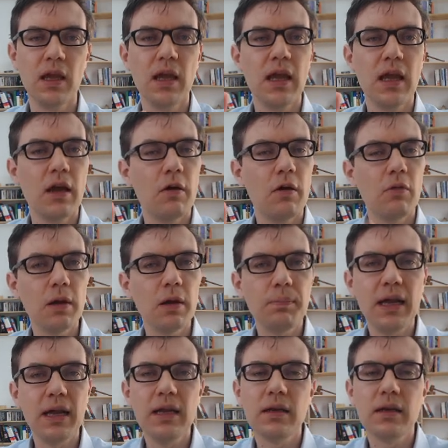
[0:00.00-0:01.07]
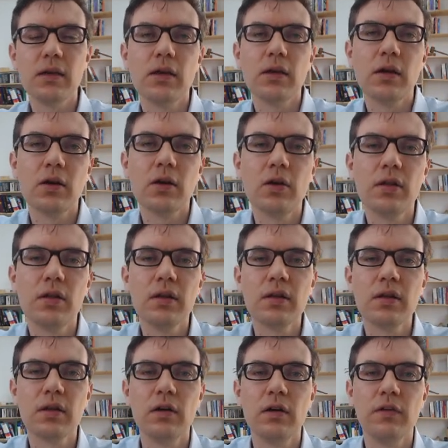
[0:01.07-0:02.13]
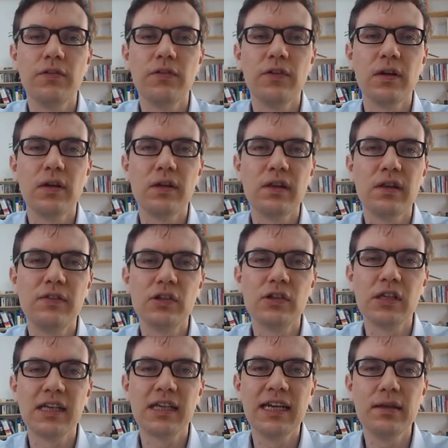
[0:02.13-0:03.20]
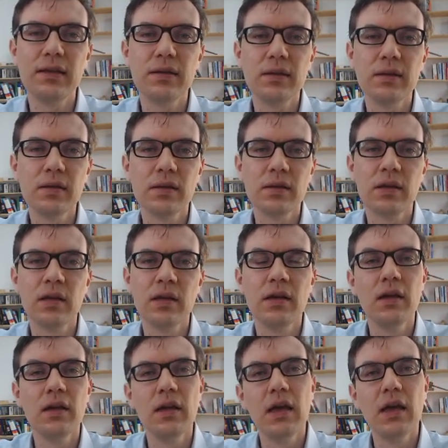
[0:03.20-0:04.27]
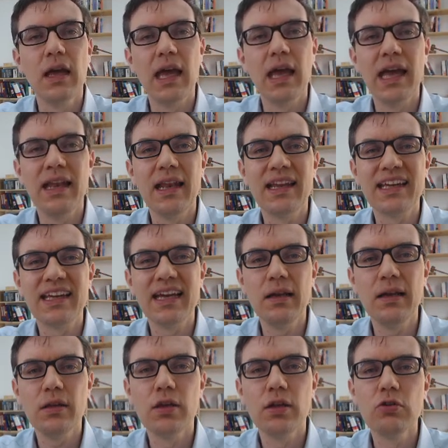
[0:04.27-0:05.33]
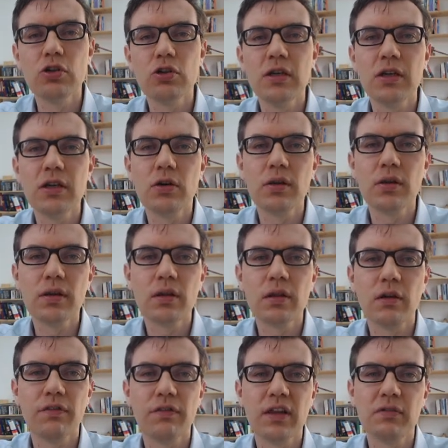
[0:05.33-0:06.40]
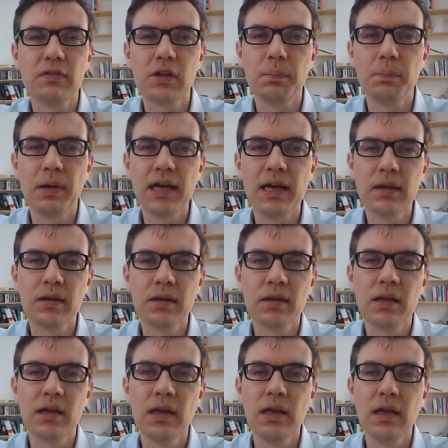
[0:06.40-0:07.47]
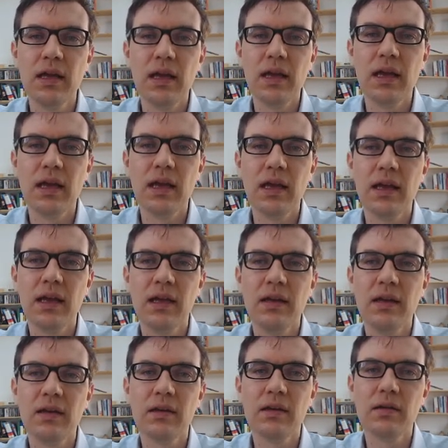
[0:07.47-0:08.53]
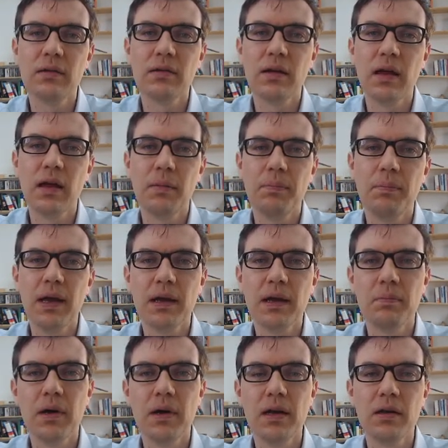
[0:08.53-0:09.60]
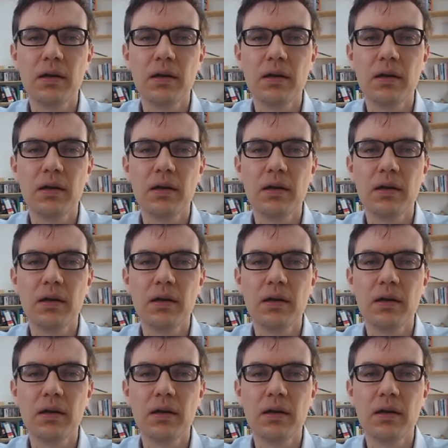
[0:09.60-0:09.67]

One pallet consists of several cases, and a case usually consists of several packs, and a pack might